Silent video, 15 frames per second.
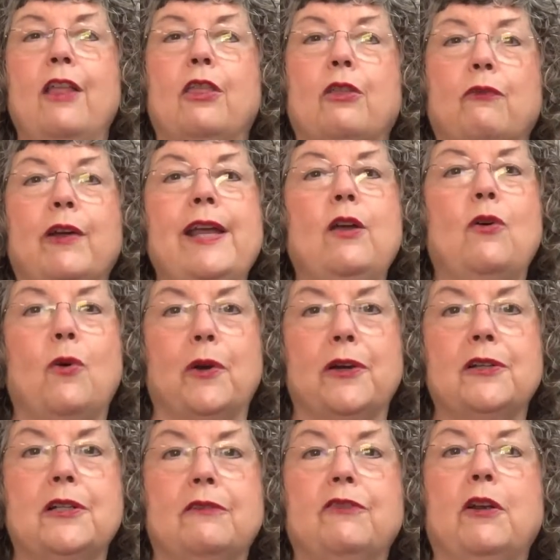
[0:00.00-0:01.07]

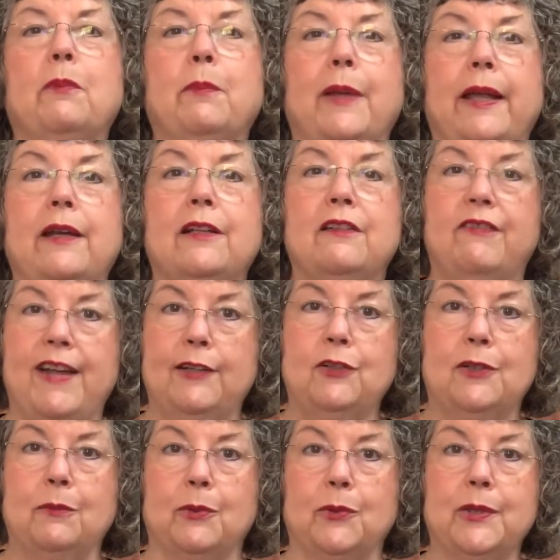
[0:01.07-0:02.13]
3/4 of your plate is
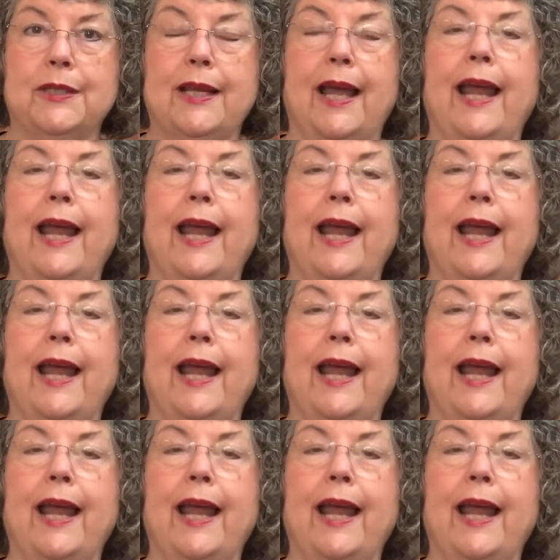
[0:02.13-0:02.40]
vegetables,